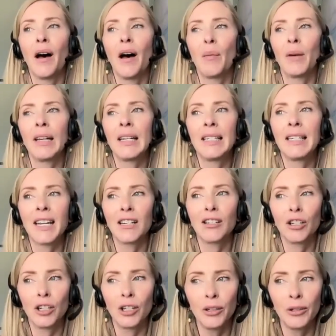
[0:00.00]
But in day
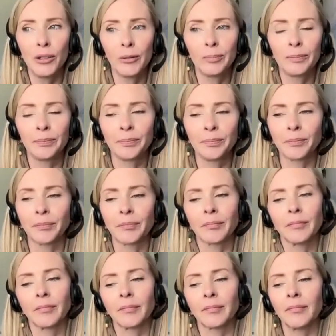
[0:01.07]
2,
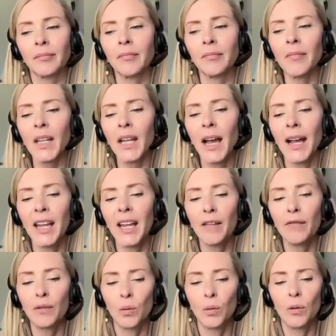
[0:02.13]
I
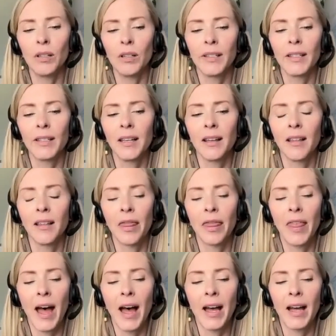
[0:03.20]
gave tools
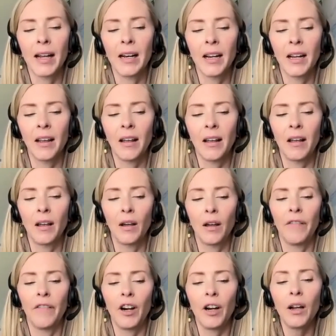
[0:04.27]
that
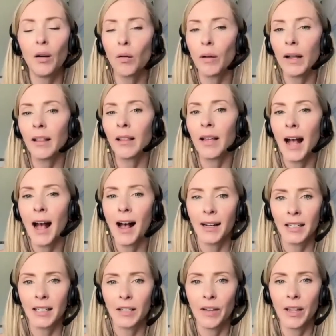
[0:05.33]
very quickly
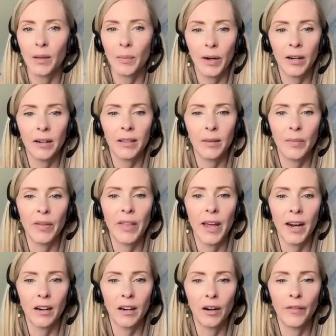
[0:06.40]
activate the
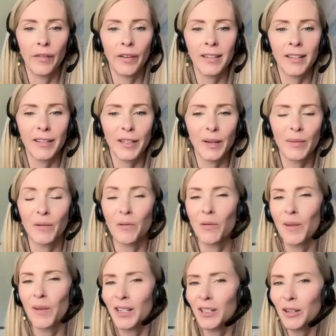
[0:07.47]
parasympathetic nervous system. And
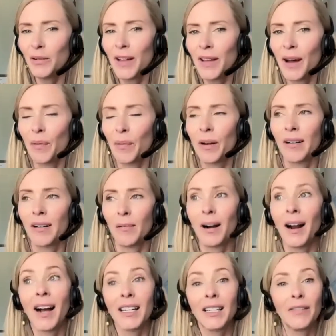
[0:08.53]
when we do that, we're
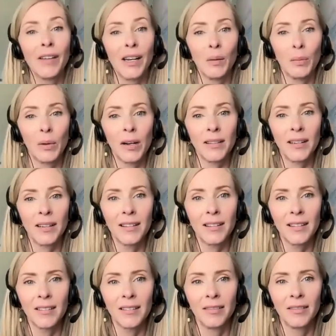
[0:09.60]
activating
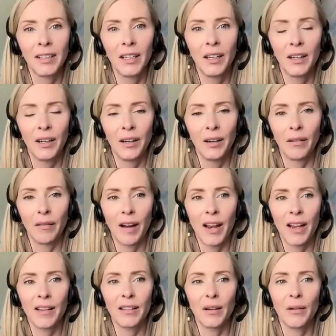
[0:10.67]
presence,
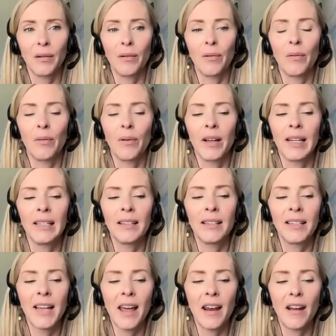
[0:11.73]
right? So
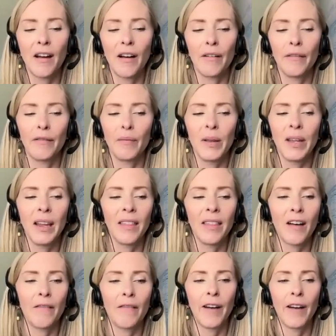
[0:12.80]
instead of being in
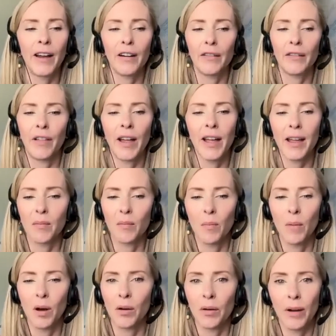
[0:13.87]
fight or flight
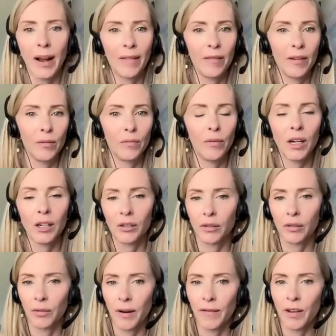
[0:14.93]
mode, having to rush
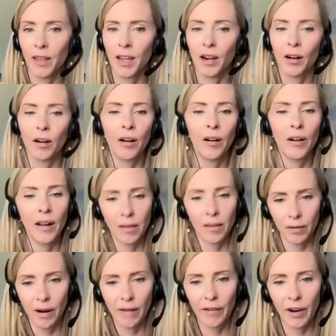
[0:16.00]
through everything, hurry
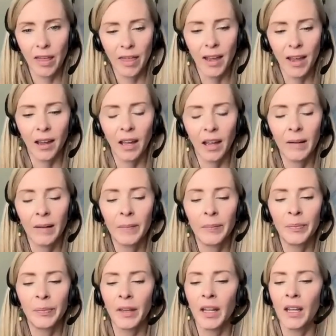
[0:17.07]
through everything,
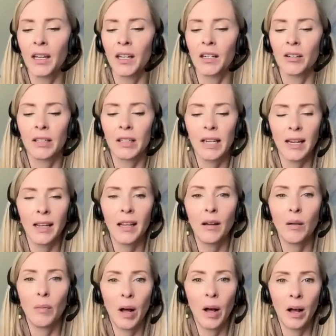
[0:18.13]
just taking
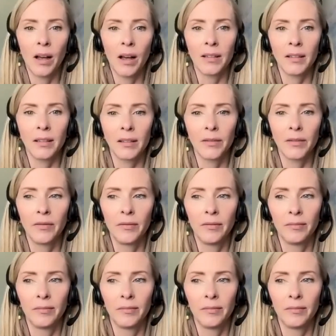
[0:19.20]
a pause